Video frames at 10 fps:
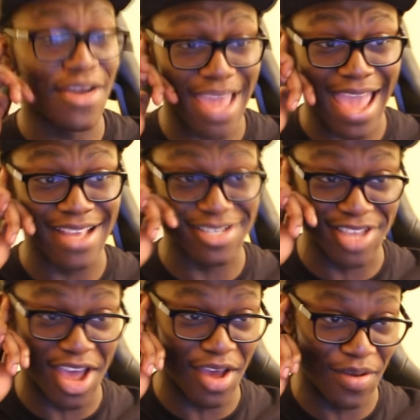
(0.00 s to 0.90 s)
Okay,
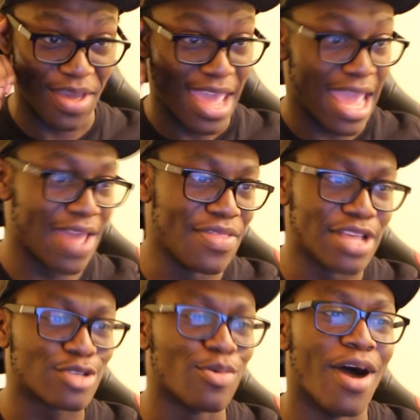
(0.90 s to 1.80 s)
so in
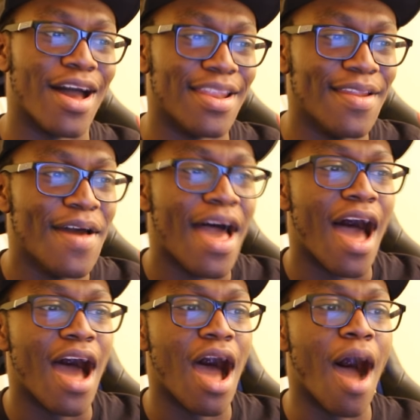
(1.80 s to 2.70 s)
this one,
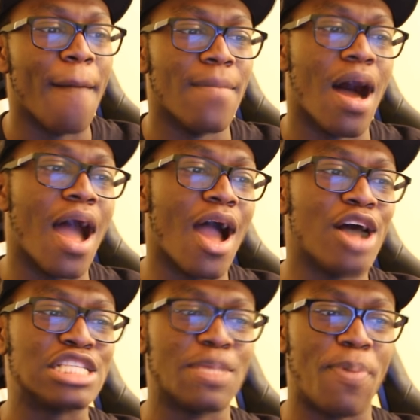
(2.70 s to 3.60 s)

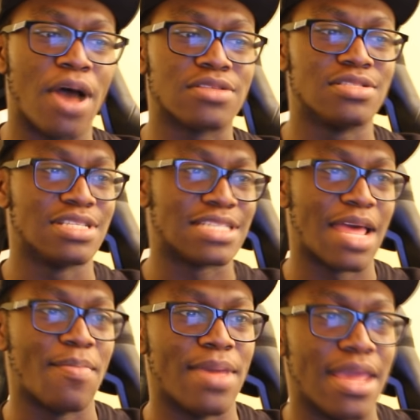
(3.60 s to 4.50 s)
I asked the person to
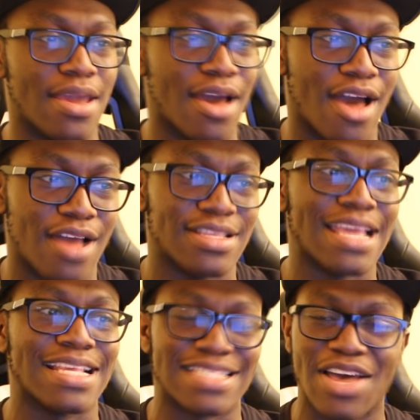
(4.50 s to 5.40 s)
send me,
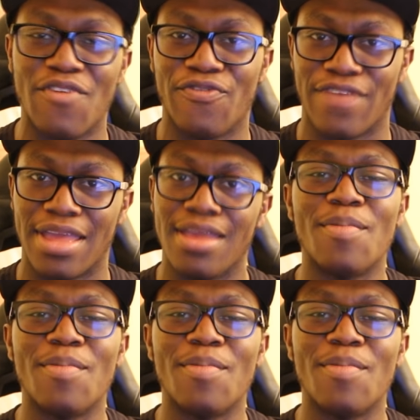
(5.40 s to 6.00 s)
take a selfie.